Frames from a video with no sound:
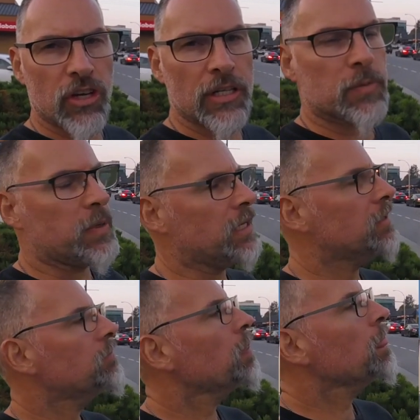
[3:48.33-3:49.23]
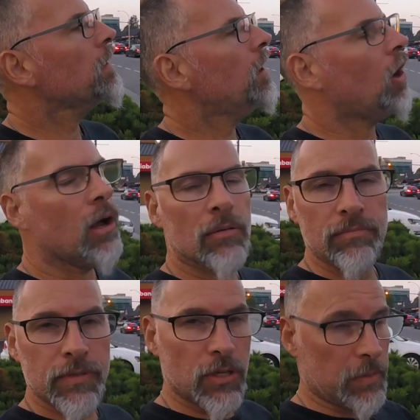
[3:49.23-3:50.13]
shutter speed,
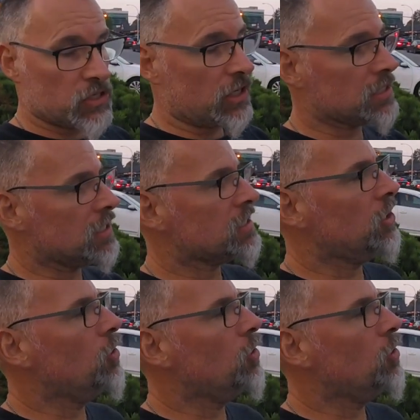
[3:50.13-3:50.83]
so my shutter is going to